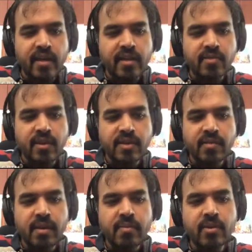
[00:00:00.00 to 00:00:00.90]
This function
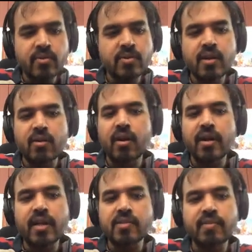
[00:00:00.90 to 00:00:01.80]
may be used in a
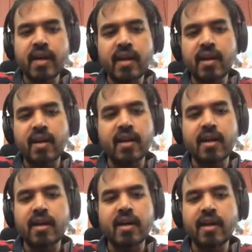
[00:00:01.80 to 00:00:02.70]
context
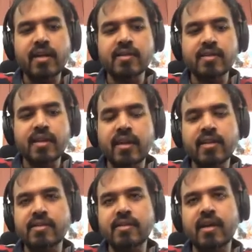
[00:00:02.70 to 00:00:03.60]
where it is
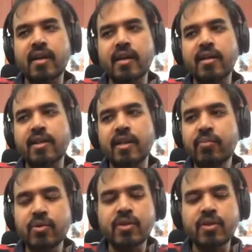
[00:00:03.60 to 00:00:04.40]
the inputs.